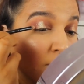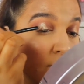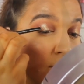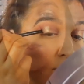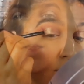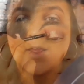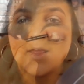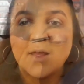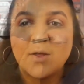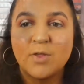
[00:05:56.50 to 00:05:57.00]

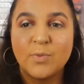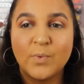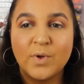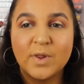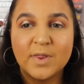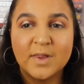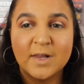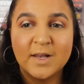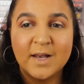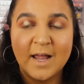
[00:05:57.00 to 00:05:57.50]
Then get
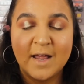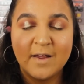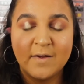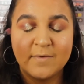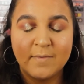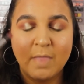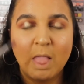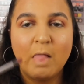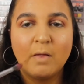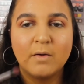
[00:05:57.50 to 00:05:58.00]
what's
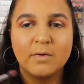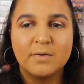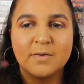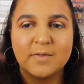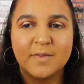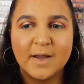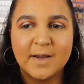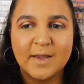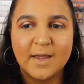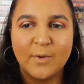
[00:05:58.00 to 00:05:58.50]

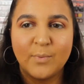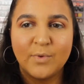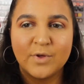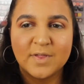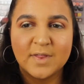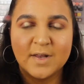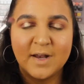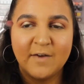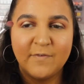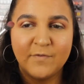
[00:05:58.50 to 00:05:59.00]

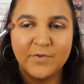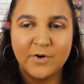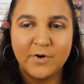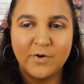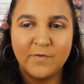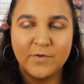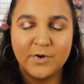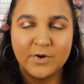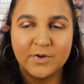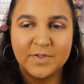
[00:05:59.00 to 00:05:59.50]
left
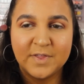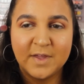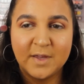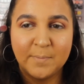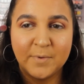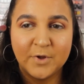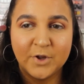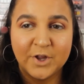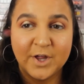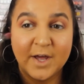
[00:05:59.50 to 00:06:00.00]
of your
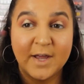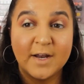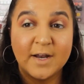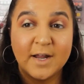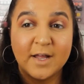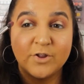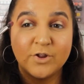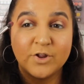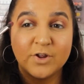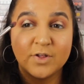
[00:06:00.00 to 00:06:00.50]
deeper shade
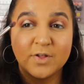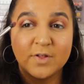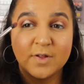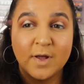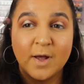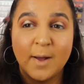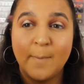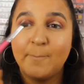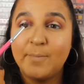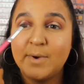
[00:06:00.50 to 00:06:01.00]
and just
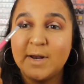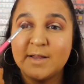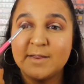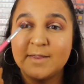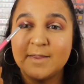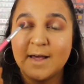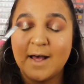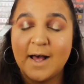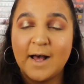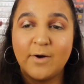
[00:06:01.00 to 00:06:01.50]

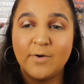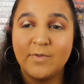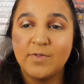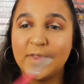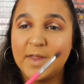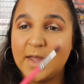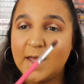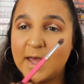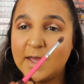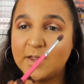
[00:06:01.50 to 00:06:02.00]
blend out
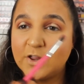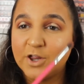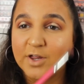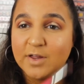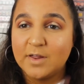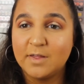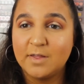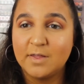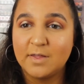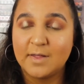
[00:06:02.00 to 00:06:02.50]
the
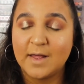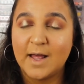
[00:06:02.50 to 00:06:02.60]
edges,